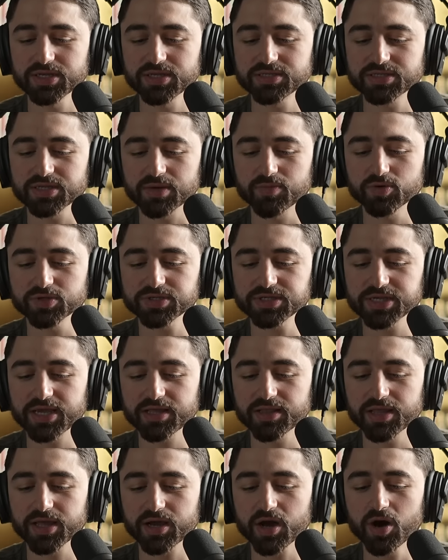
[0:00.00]
Some will
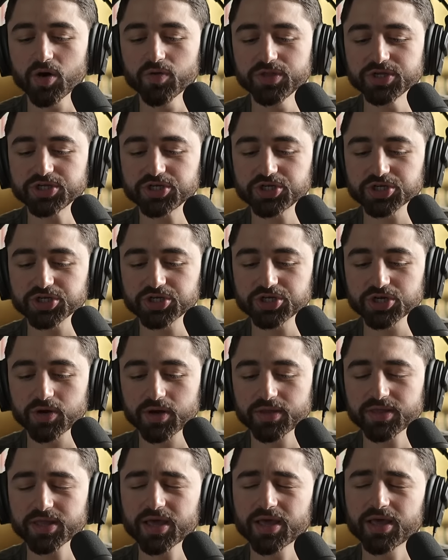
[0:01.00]
say like, "Oh, this just show,"
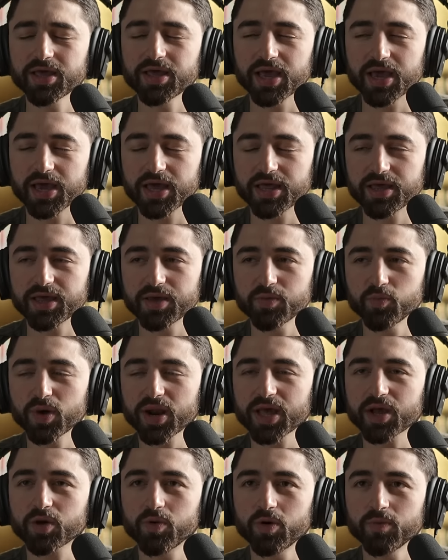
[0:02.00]
and they, and when
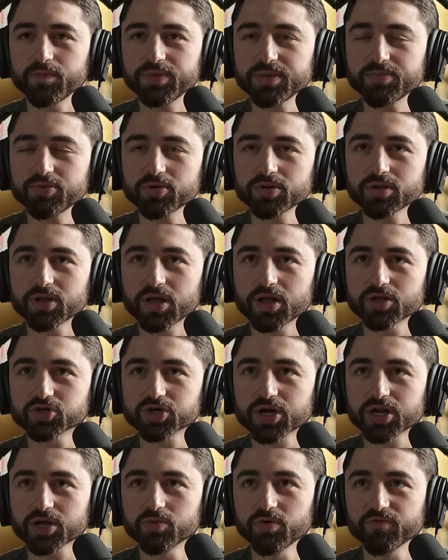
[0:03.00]
I quote people, I'll
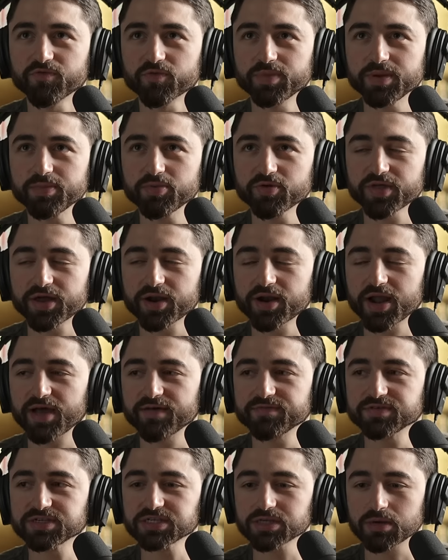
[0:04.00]
try to quote for people that are,
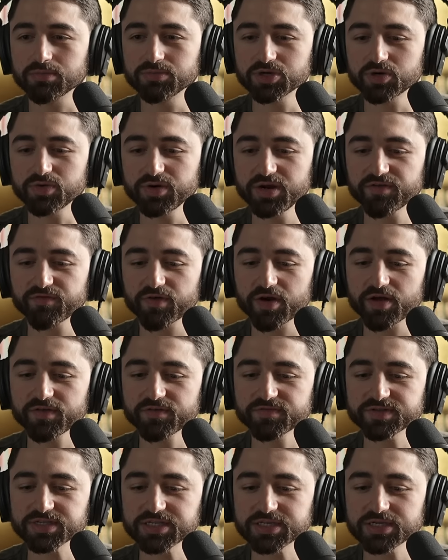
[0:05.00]
have some degree of
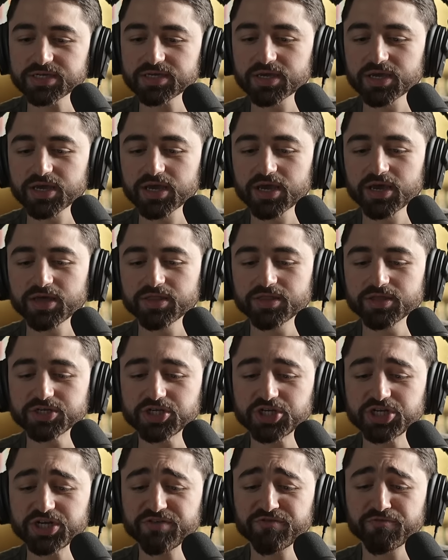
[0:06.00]
relevancy. The
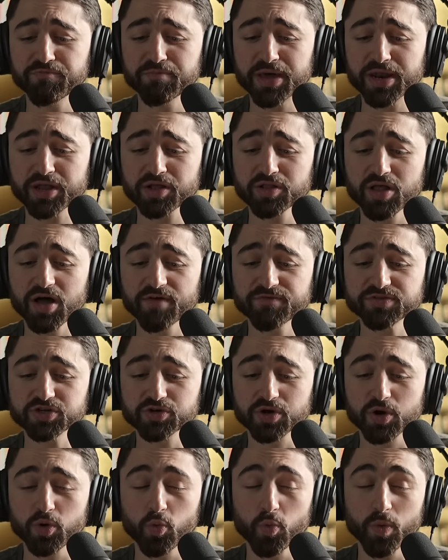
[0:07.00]
chief medical
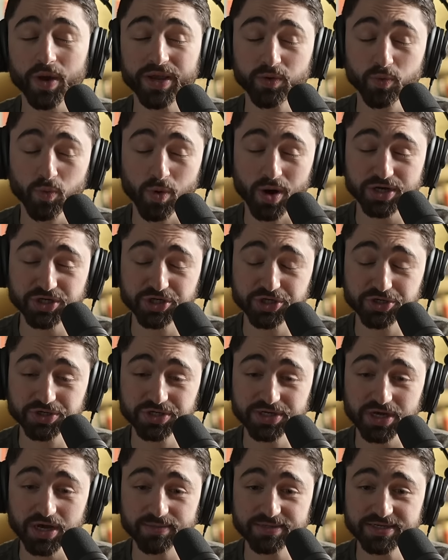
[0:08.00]
officer at Weight
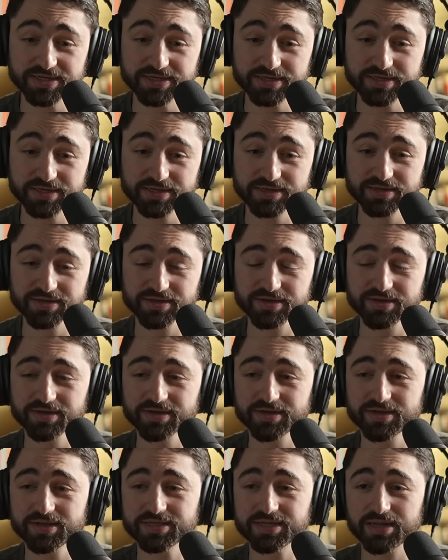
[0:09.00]
Watchers commented.
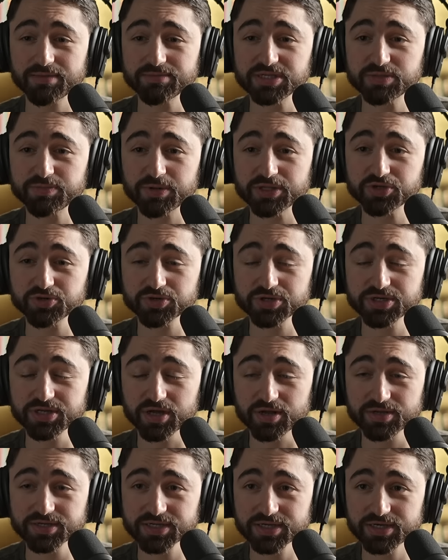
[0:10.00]
His name's Spencer
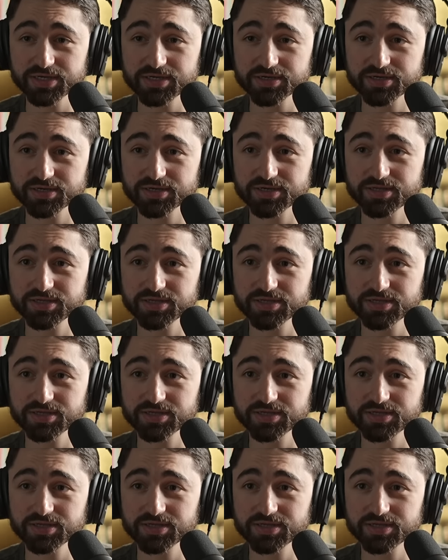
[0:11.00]
Nadolsky.